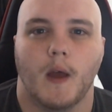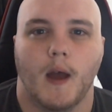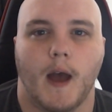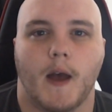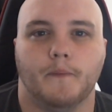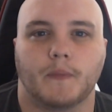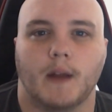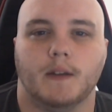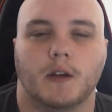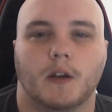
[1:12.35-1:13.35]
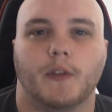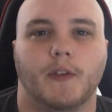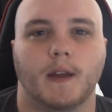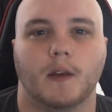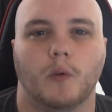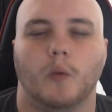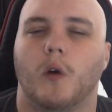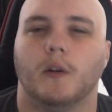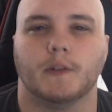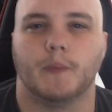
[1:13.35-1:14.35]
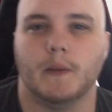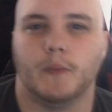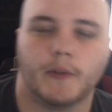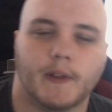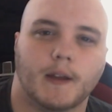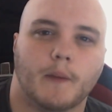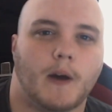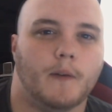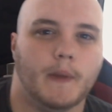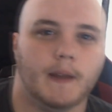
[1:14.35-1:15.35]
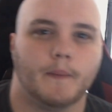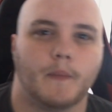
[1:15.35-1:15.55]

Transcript: and you're going to think, well, what do people think about me?